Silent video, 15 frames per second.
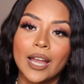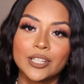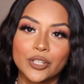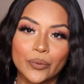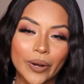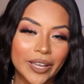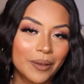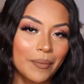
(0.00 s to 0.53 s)

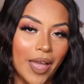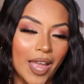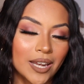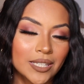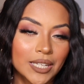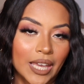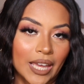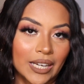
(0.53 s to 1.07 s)
do
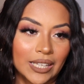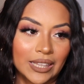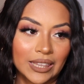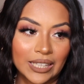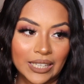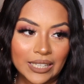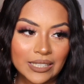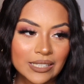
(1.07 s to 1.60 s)
recommend getting
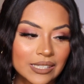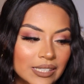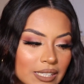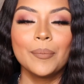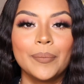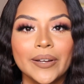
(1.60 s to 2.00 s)
these.